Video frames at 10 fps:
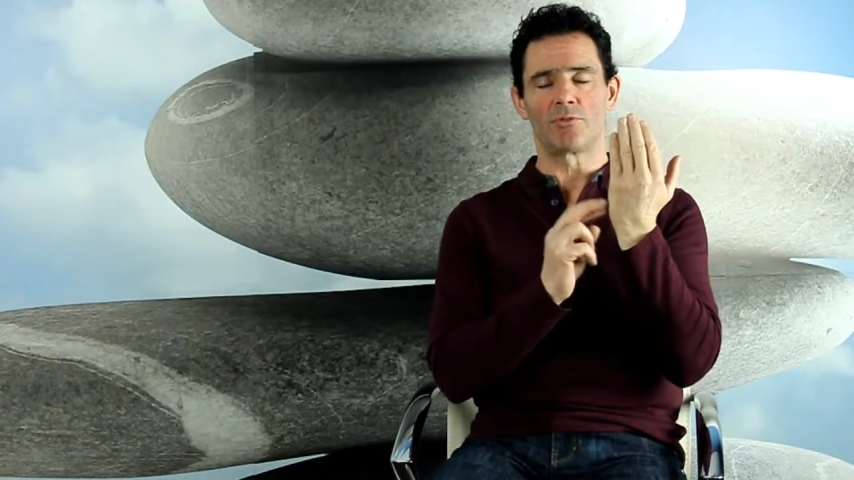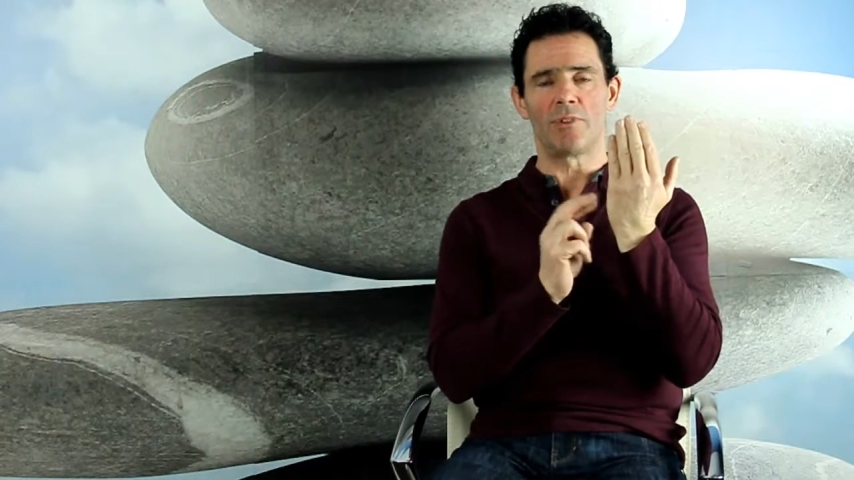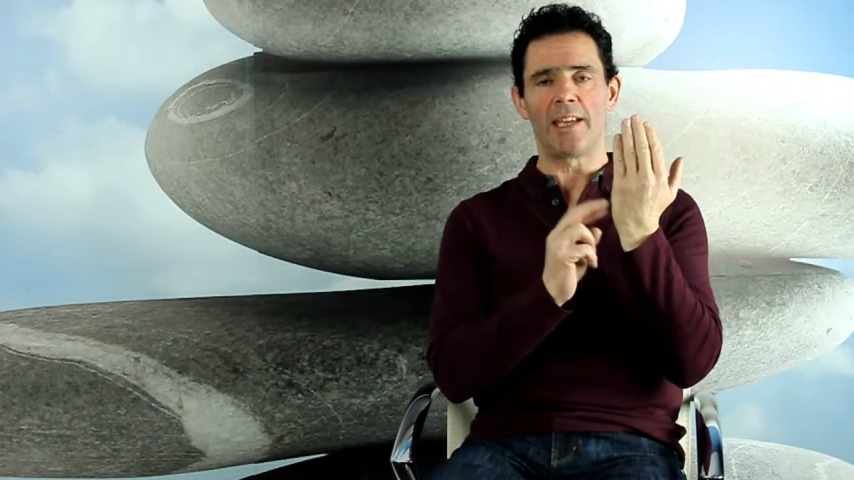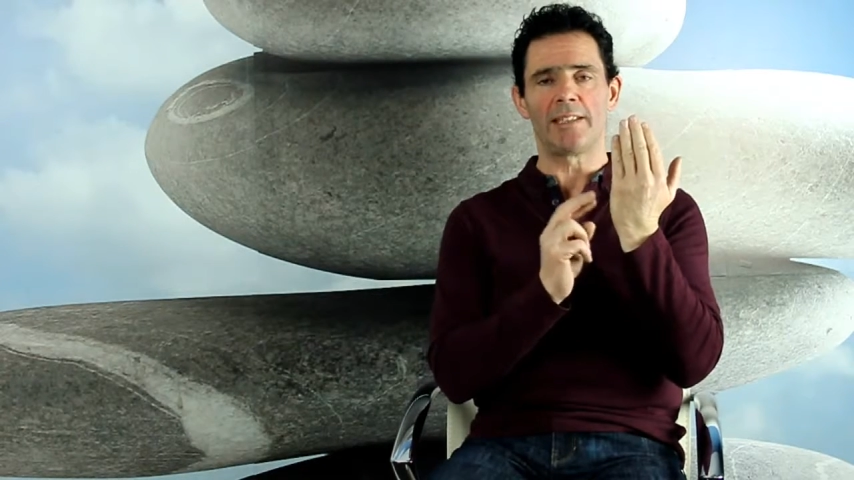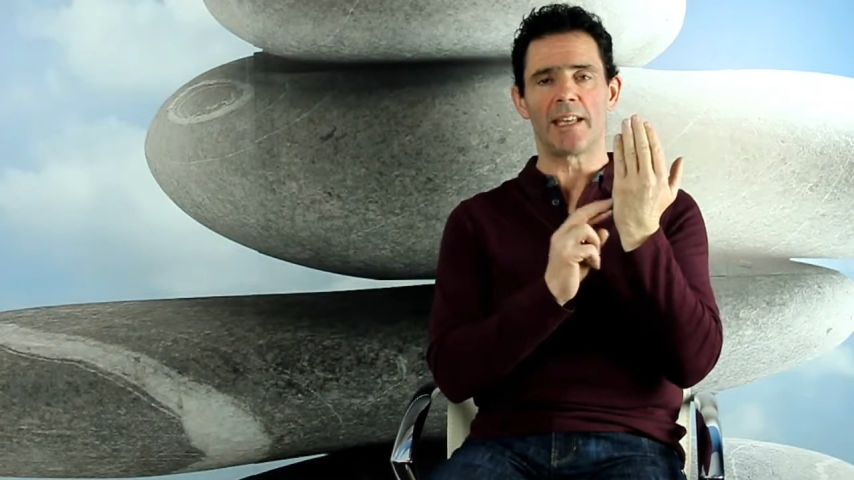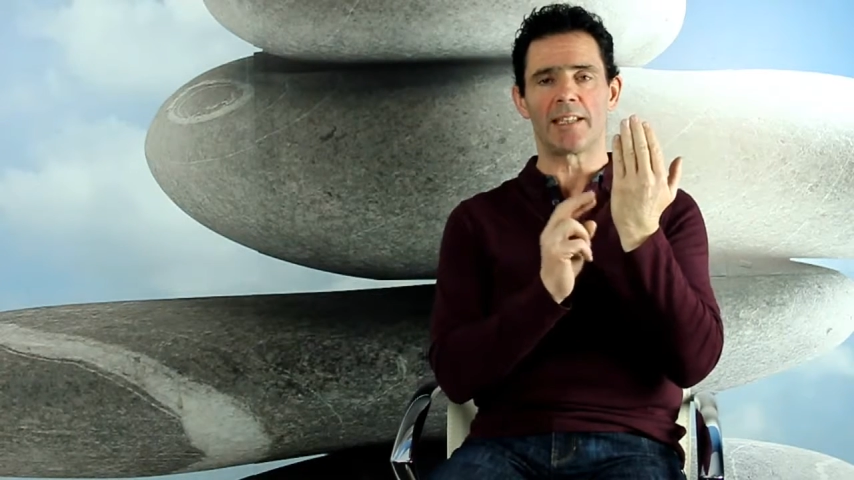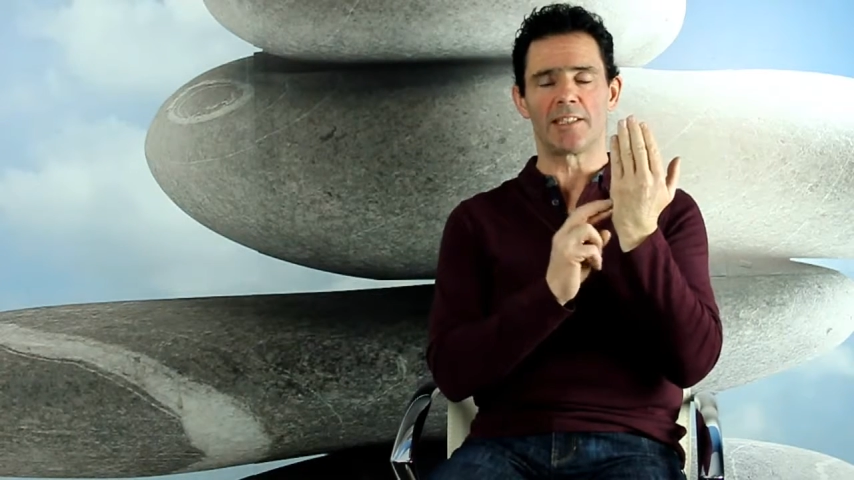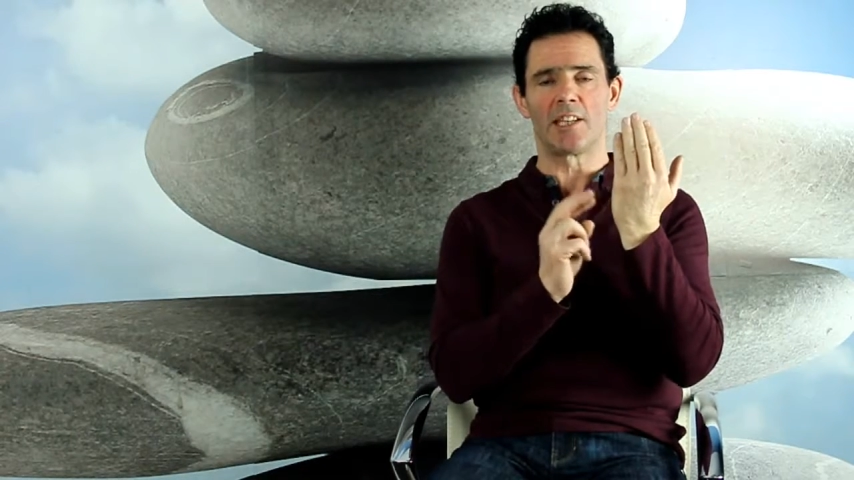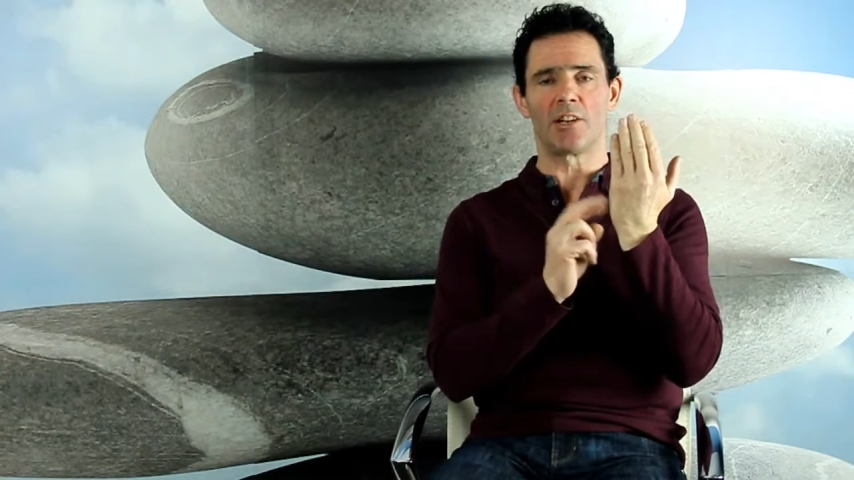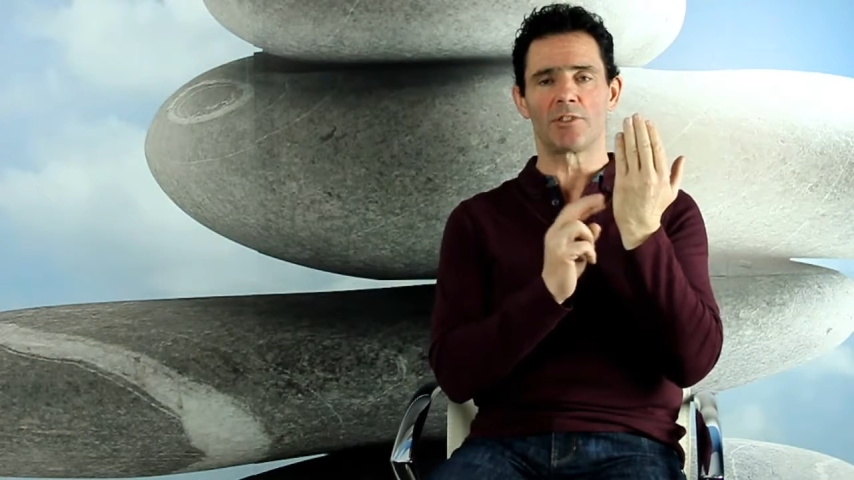rate that
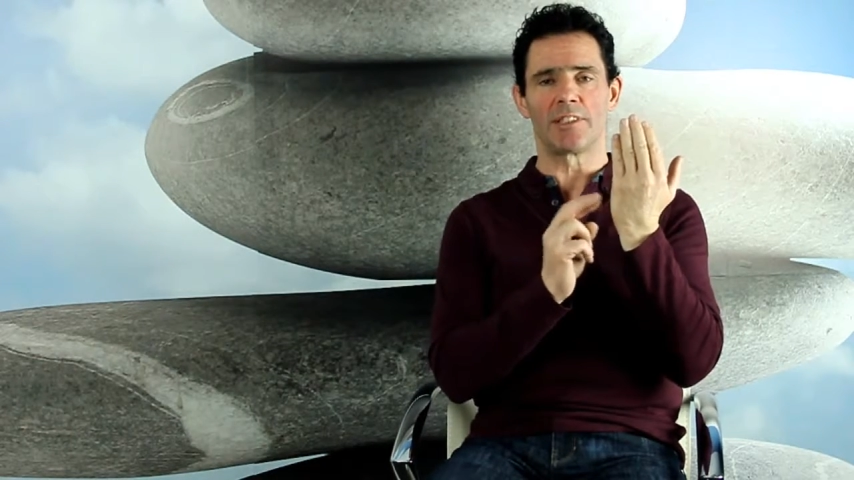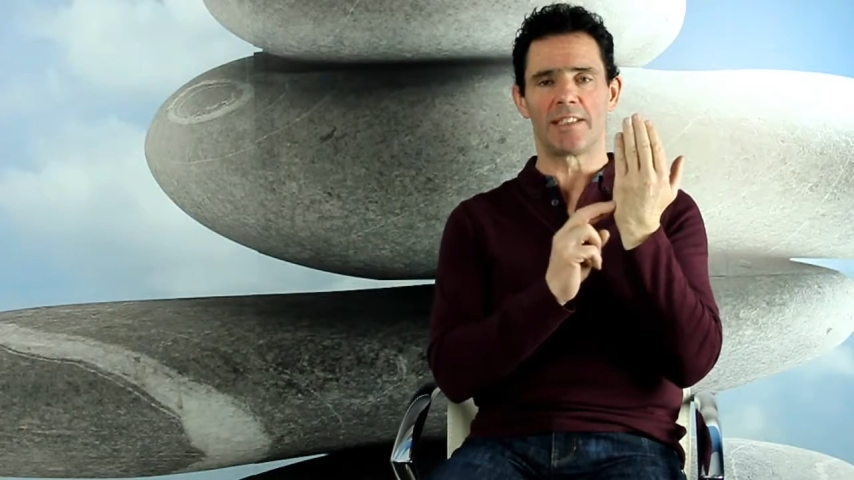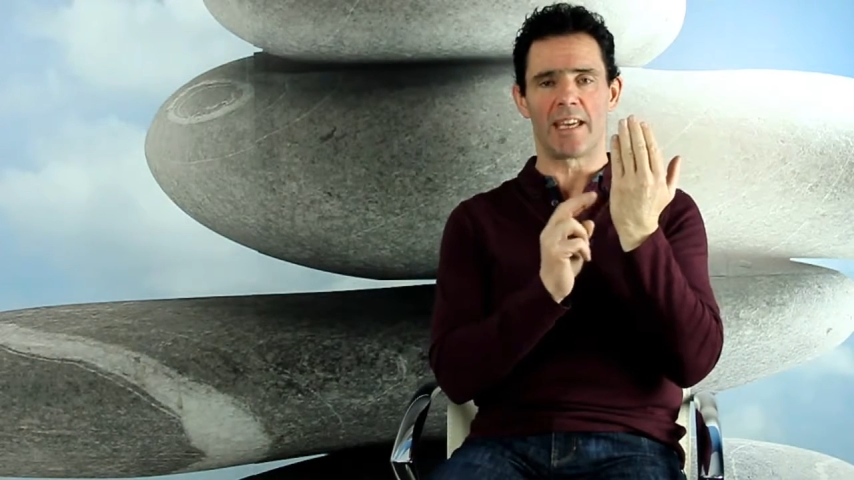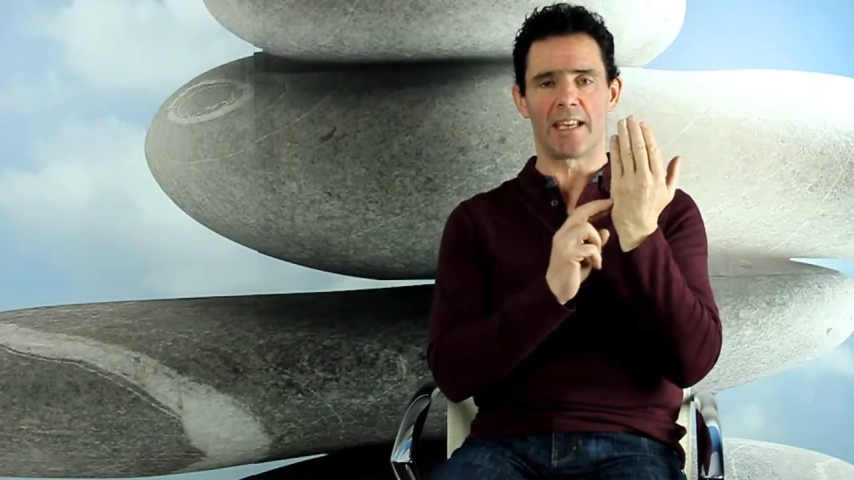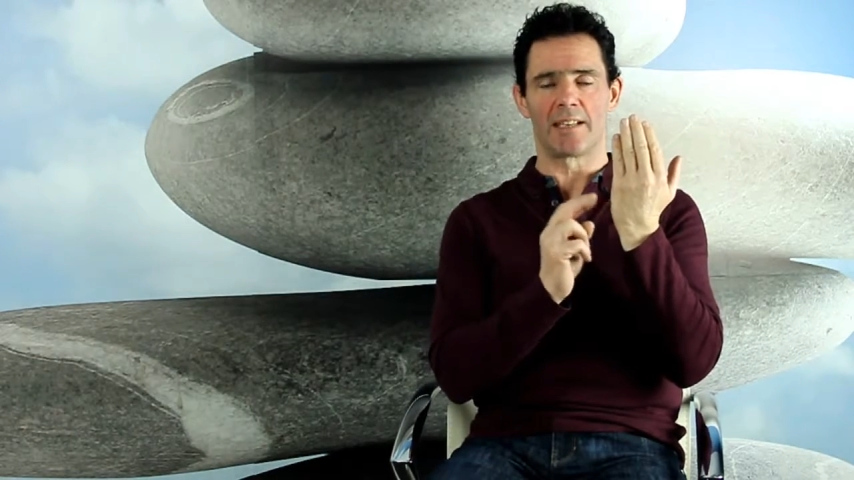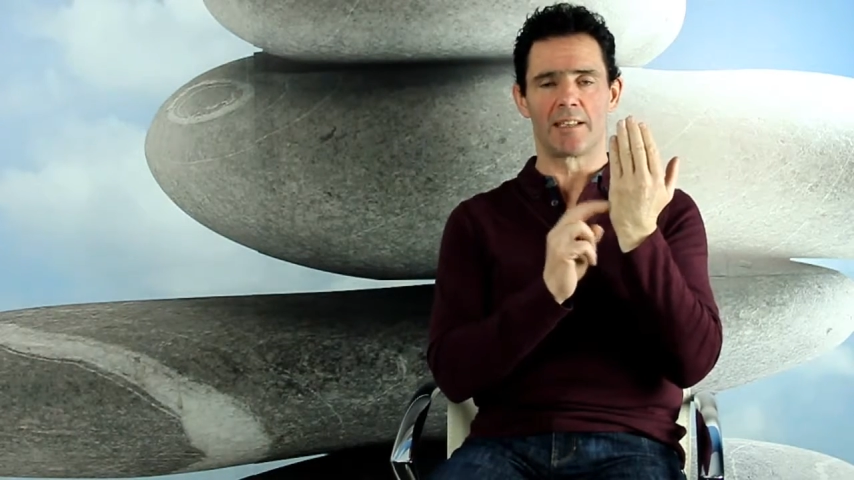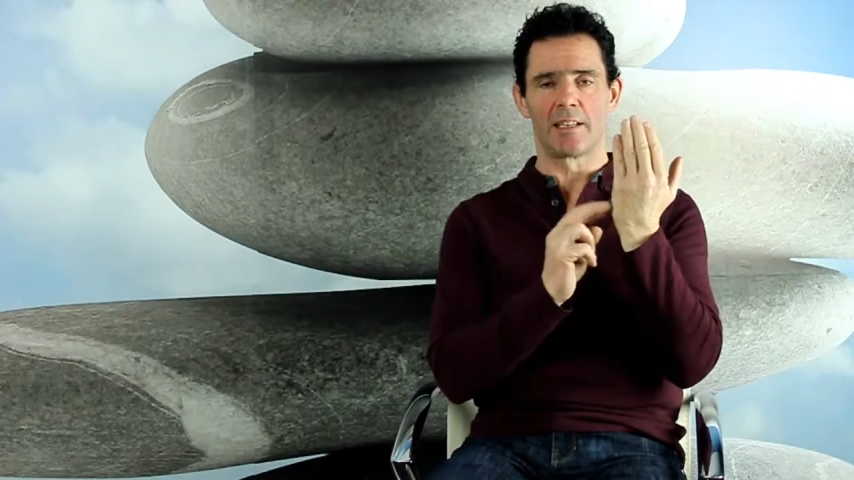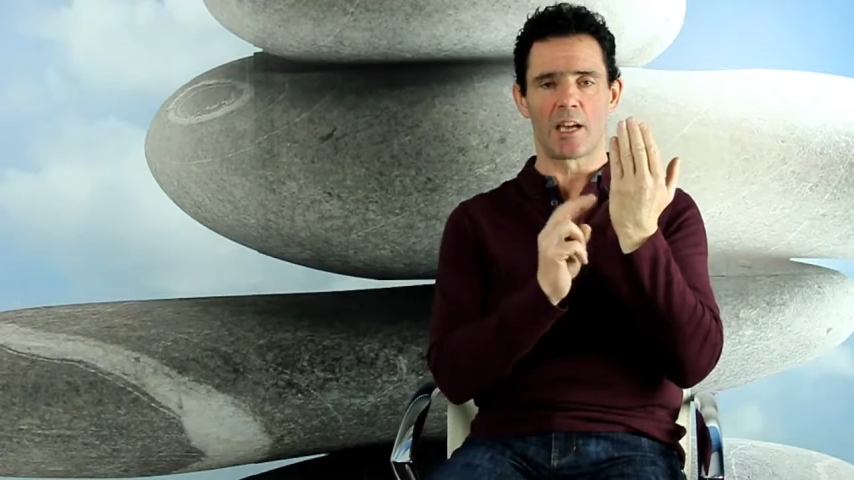0 to 10,